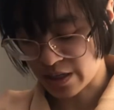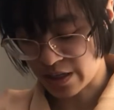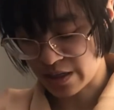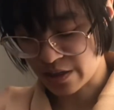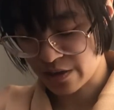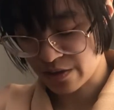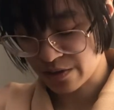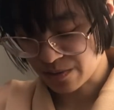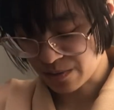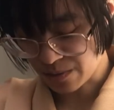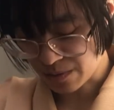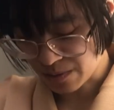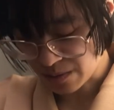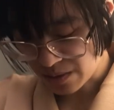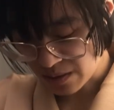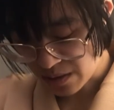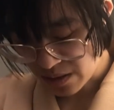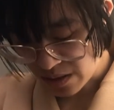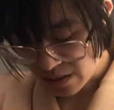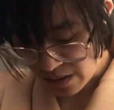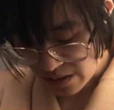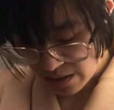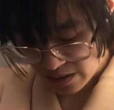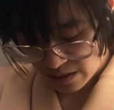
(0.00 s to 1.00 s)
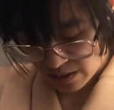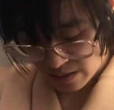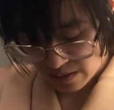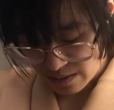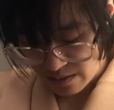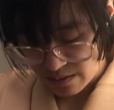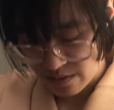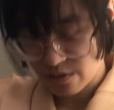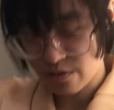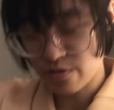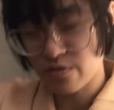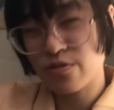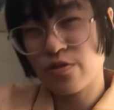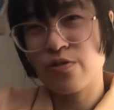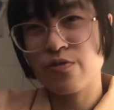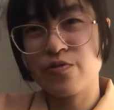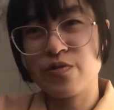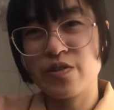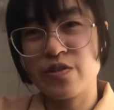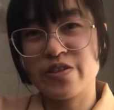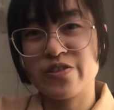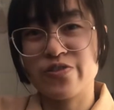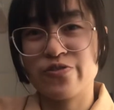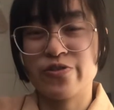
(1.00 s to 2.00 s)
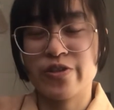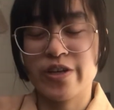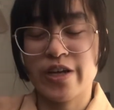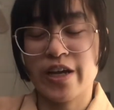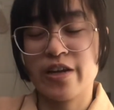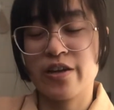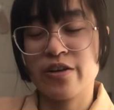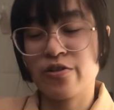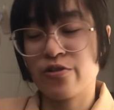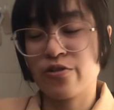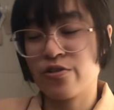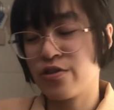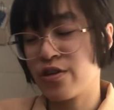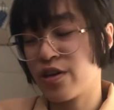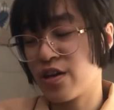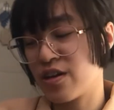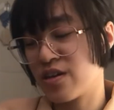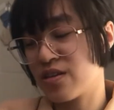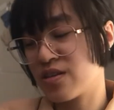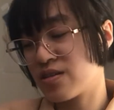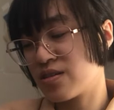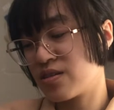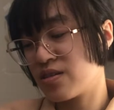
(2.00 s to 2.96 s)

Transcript: know. Don't know if it's organic or not.